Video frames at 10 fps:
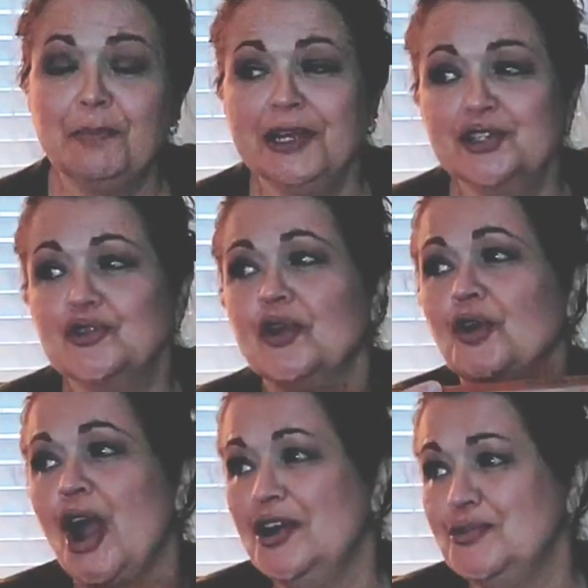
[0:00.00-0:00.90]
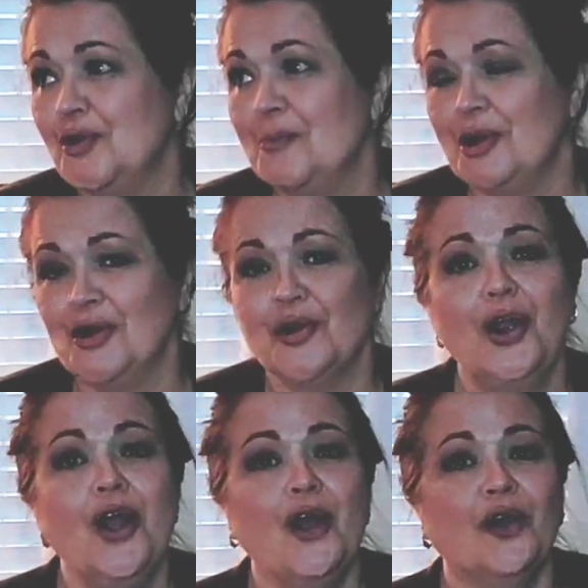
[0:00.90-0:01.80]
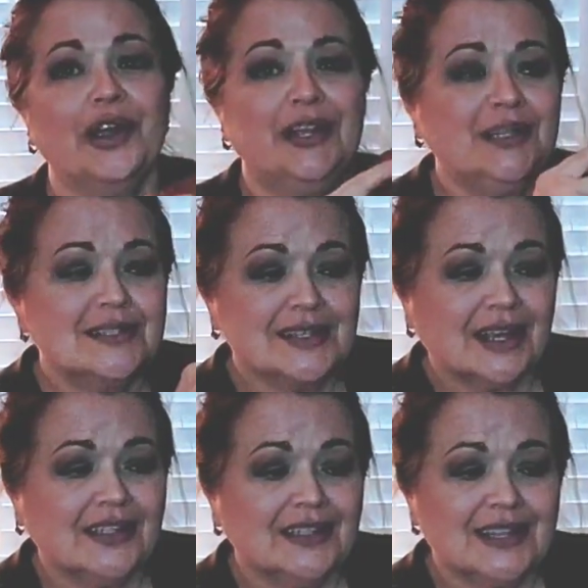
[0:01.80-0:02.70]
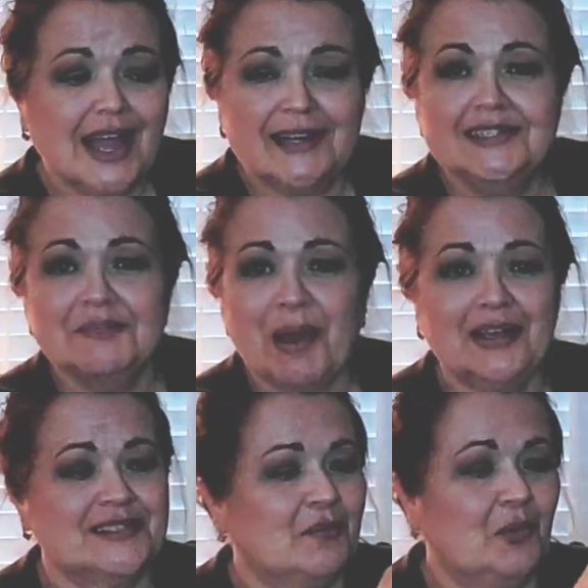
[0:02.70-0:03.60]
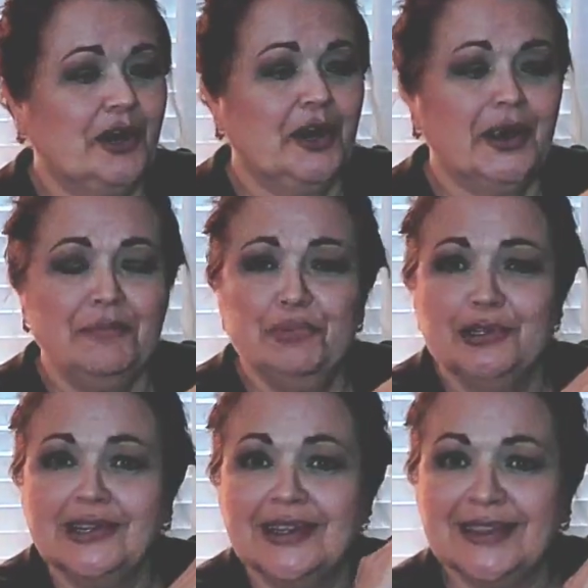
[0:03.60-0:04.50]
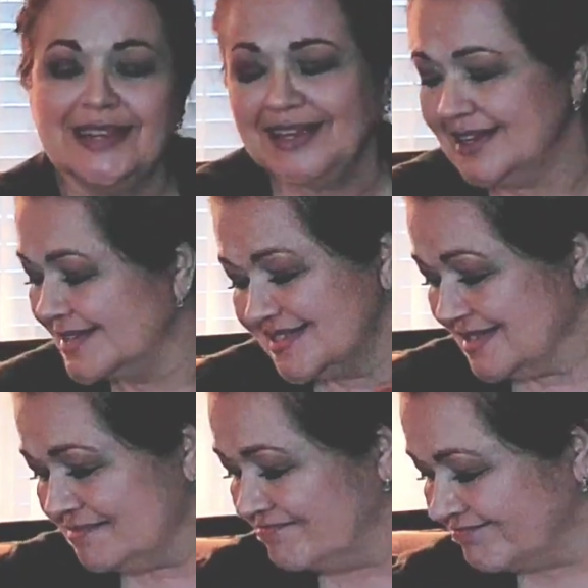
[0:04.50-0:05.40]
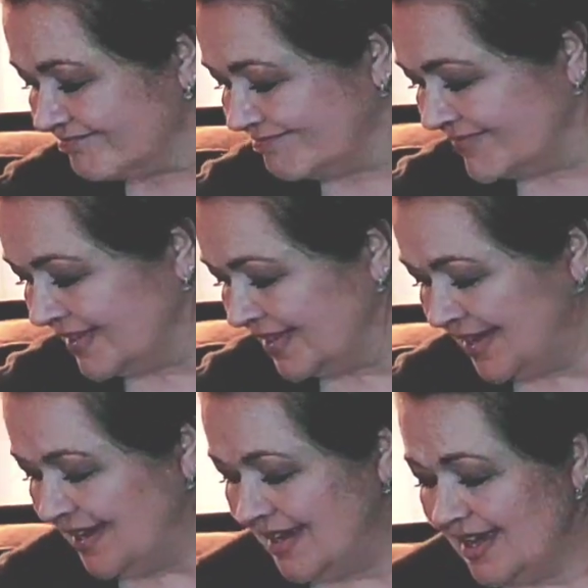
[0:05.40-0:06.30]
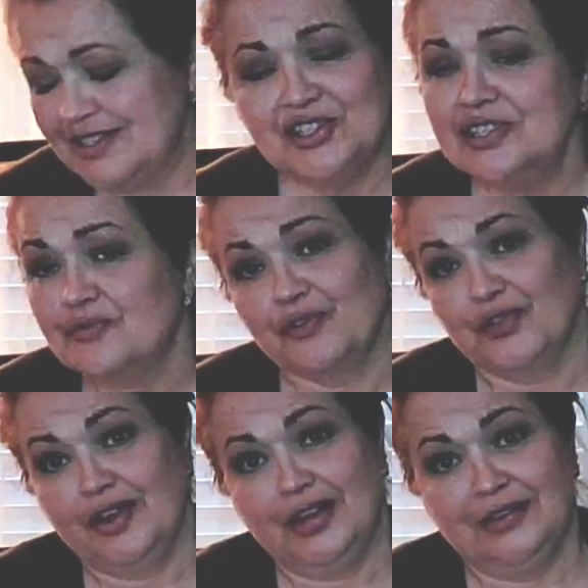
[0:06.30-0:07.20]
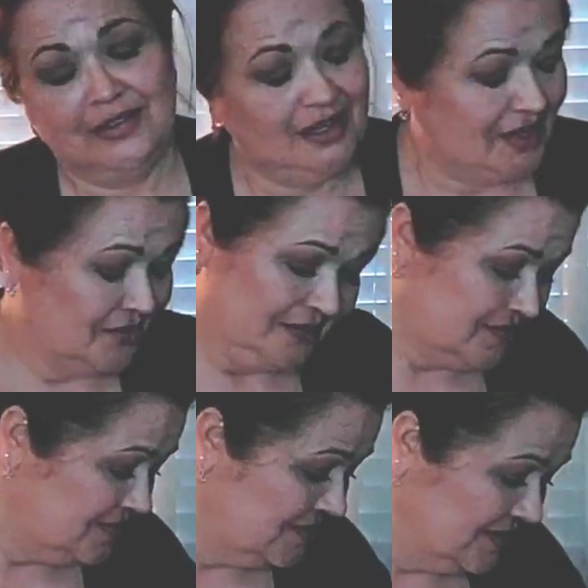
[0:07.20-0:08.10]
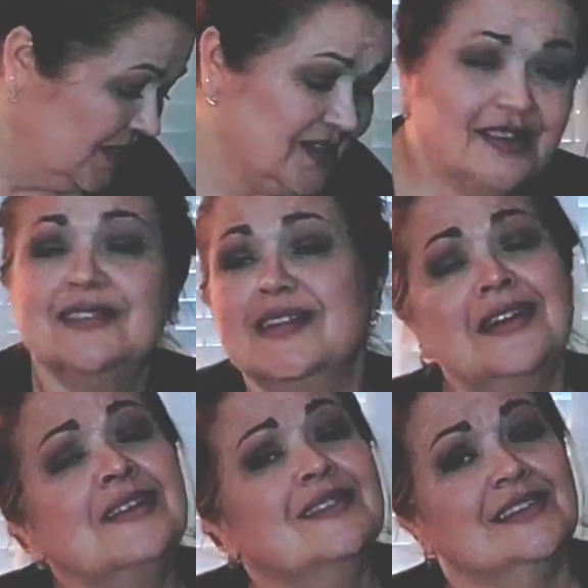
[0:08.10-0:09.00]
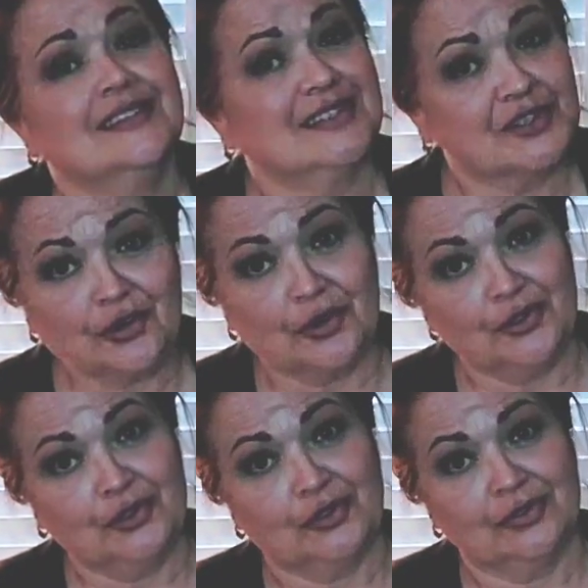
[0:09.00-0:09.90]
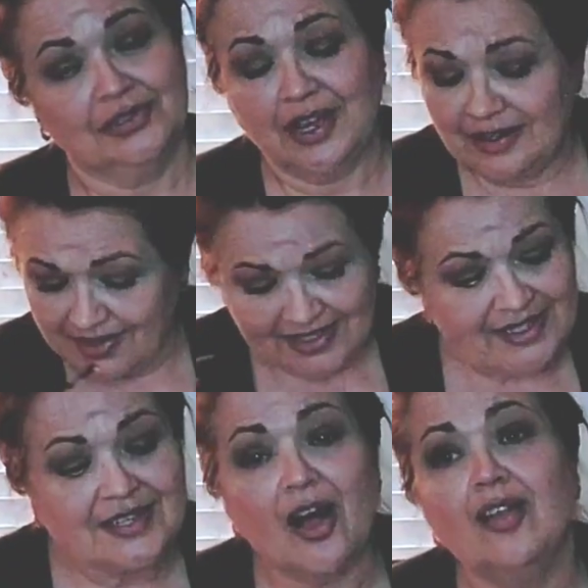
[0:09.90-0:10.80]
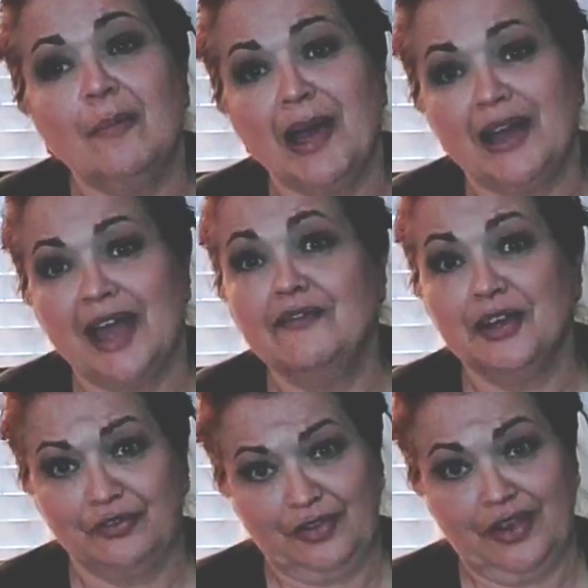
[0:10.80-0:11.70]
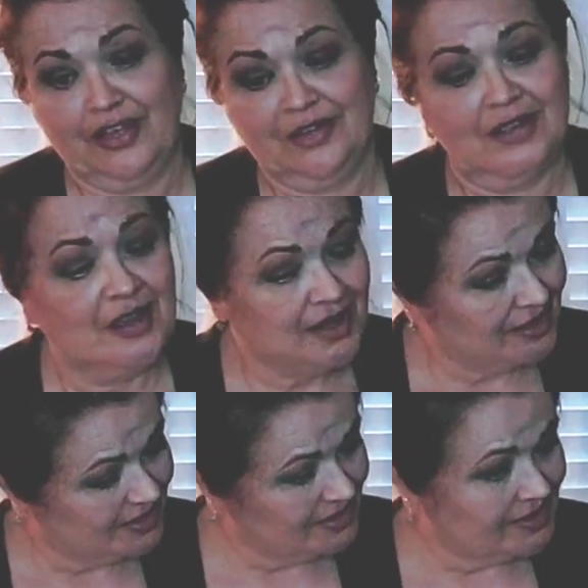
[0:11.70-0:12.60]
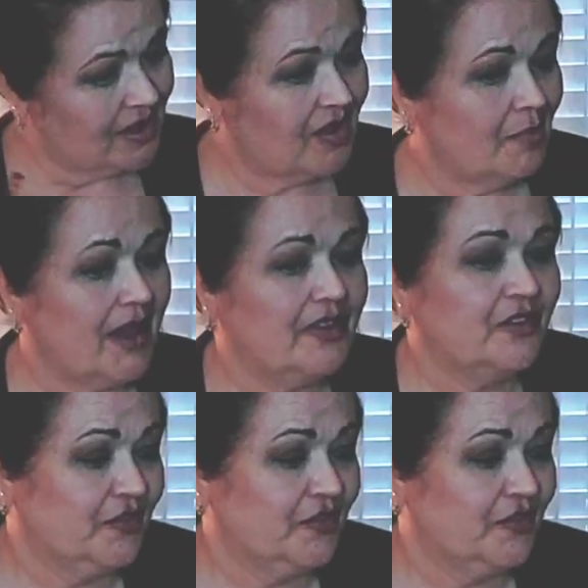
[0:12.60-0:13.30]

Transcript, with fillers: a picture or under a mirror or in a, a little tiny spot somewhere and put little things. It's just for fun, you know. None of, none of this is crucial. None of this is all about having fun. This is all about the